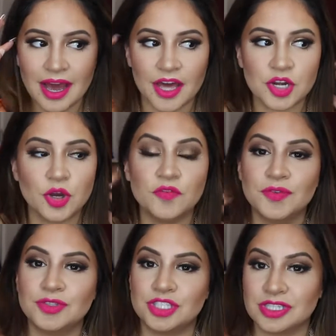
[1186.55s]
I don't know if it
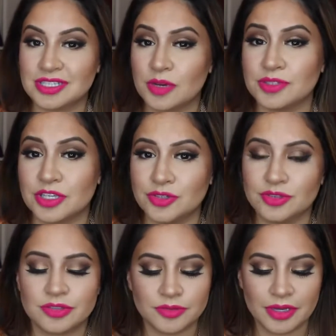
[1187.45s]
was just because I wasn't
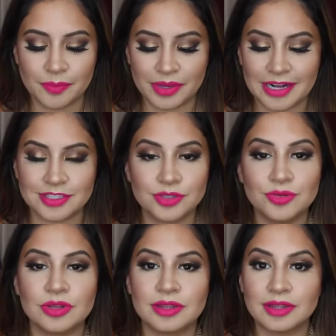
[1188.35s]
used to it, but I
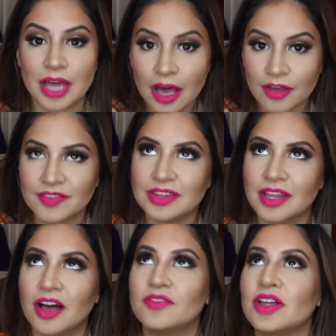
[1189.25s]
do love,
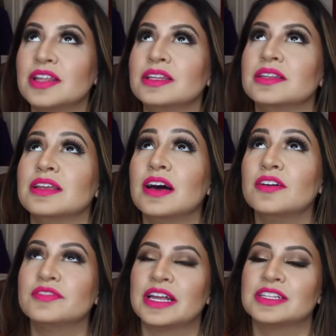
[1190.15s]
love,
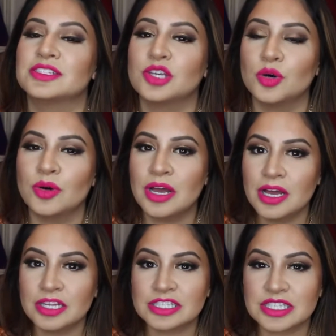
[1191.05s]
love that it's so
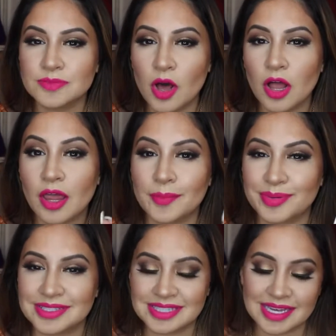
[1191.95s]
small and
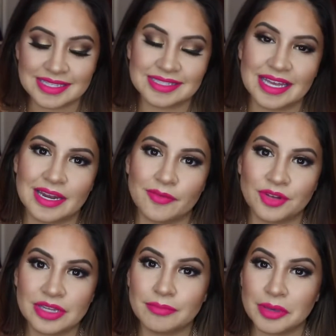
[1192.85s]
precise and it
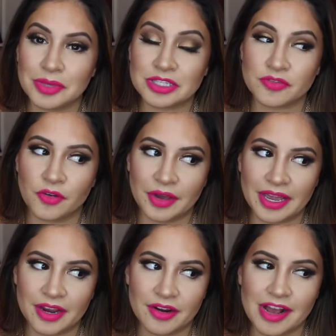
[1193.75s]
really mimics real
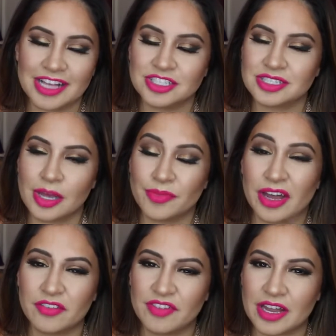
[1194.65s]
hair. I'm
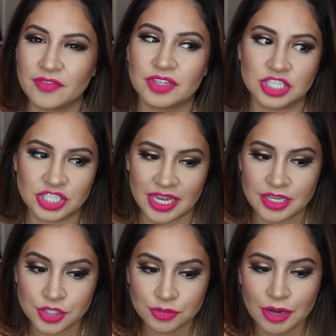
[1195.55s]
not a fan of the
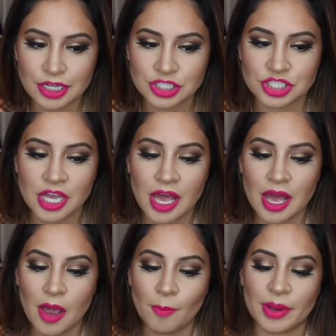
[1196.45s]
shade too much,
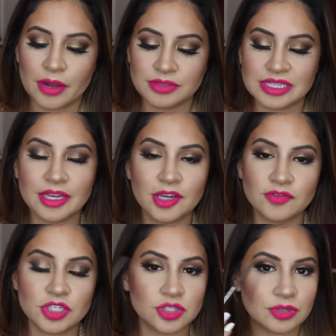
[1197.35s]
but I was thinking of
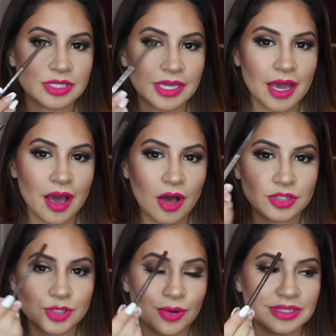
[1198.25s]
just using it
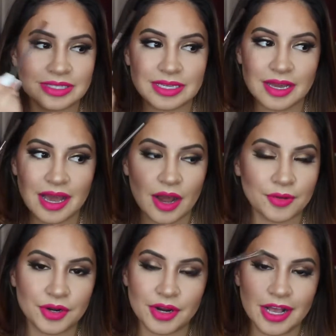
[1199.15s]
towards the
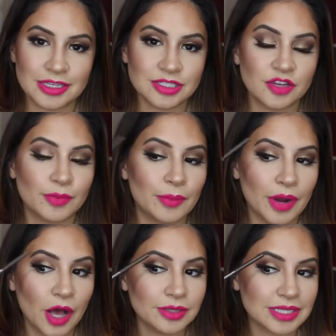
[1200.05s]
outer edges of my brows